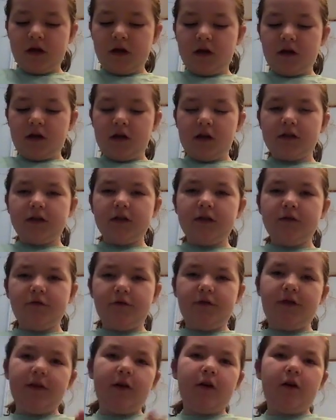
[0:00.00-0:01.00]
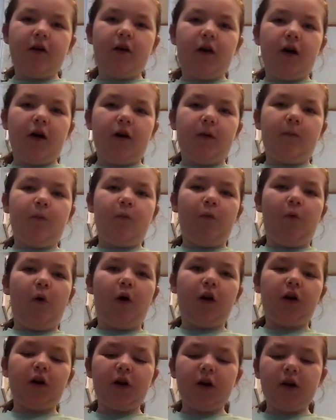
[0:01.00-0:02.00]
Because of the
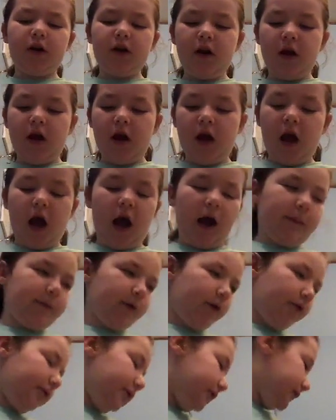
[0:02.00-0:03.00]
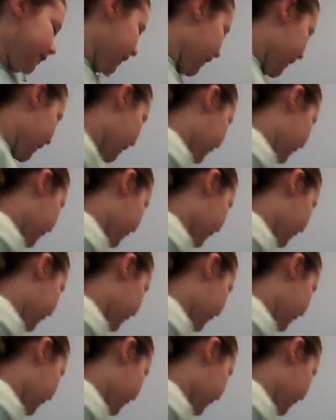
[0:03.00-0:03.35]
water, I'm going to